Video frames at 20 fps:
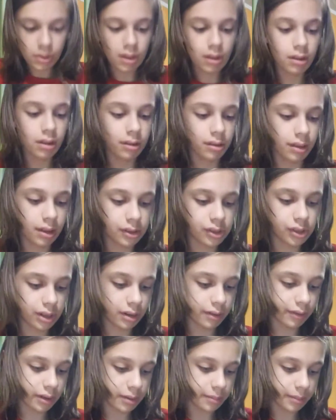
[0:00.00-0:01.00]
That's actually
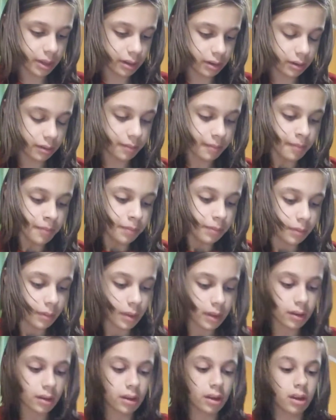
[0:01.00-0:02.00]
kind of complicated.
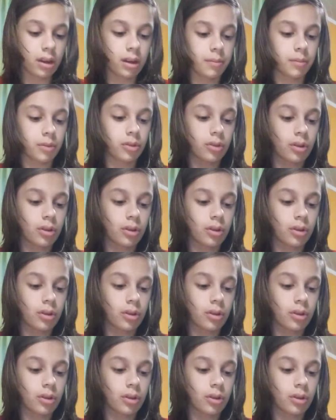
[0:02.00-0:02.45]
Wow,